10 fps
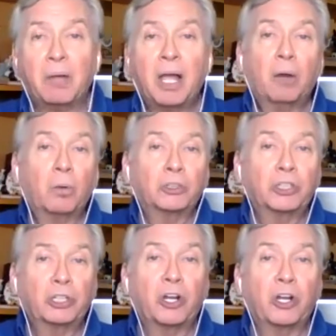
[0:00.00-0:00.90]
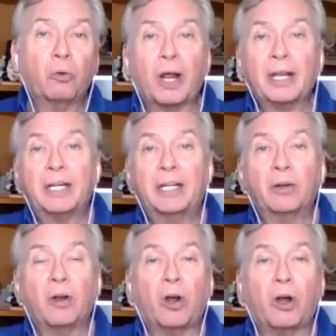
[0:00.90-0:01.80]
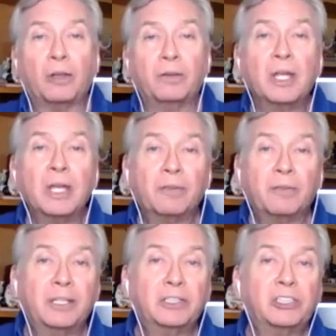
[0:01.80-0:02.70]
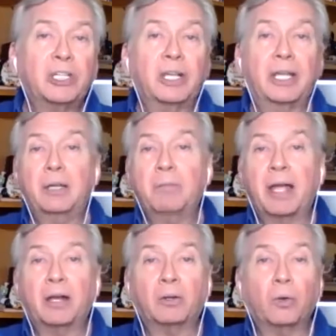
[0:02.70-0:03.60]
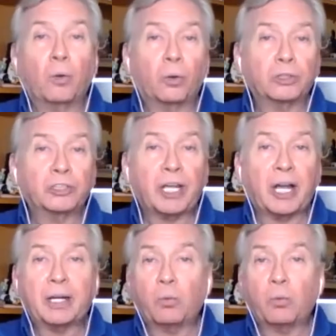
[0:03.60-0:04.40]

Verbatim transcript: I want you to go right here on this email or site,